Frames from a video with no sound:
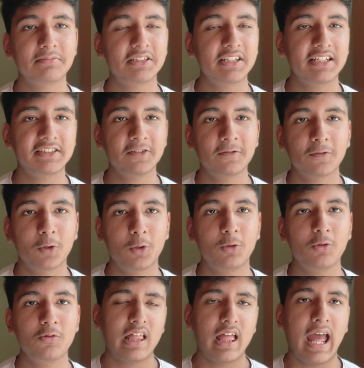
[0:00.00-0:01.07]
as you want
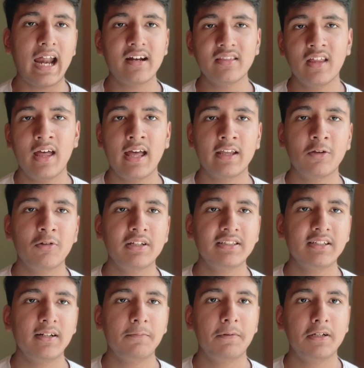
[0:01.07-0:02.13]
to, and the
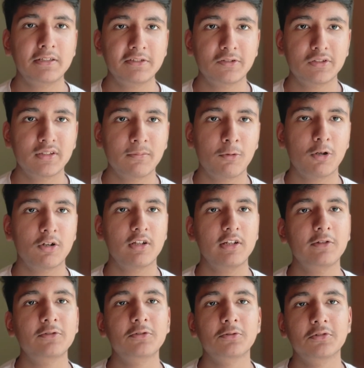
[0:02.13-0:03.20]
accuracy depends on the model
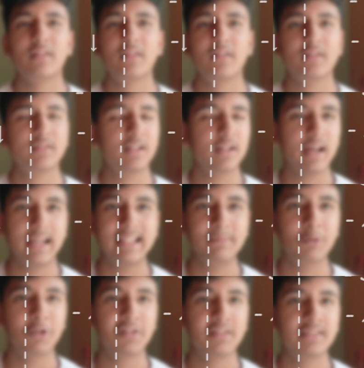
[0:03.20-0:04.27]
you choose. The tiny
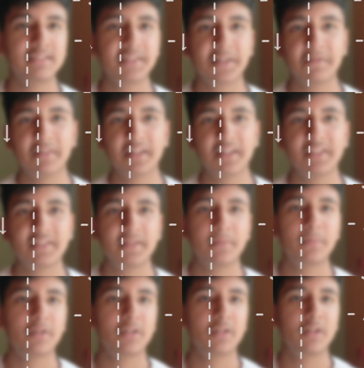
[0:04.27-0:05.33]
model is the quickest,
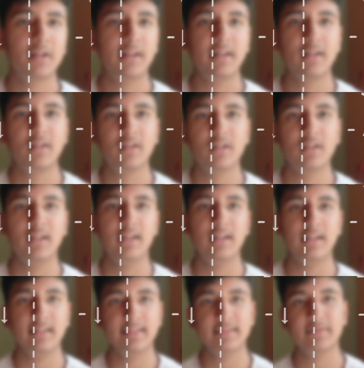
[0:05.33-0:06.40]
but in turn
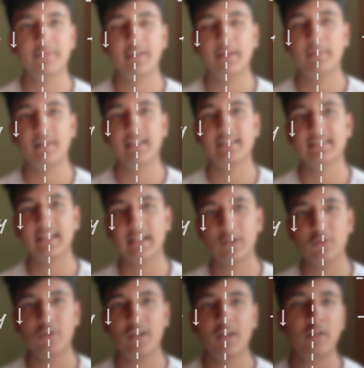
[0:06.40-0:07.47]
it is way less
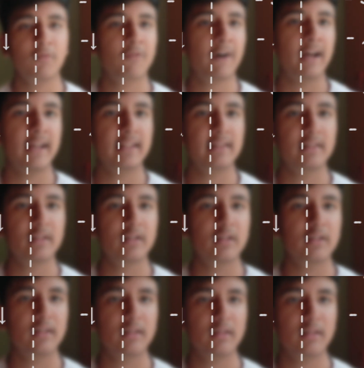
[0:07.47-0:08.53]
accurate, while
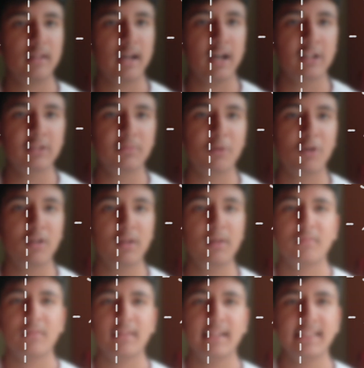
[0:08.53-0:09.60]
the large
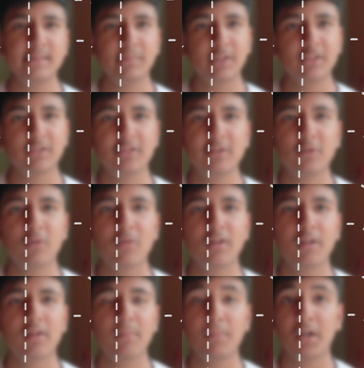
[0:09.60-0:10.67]
model is much
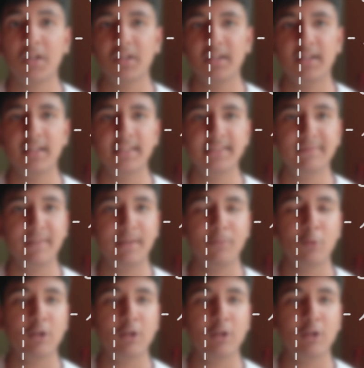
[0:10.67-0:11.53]
slower, but it is way more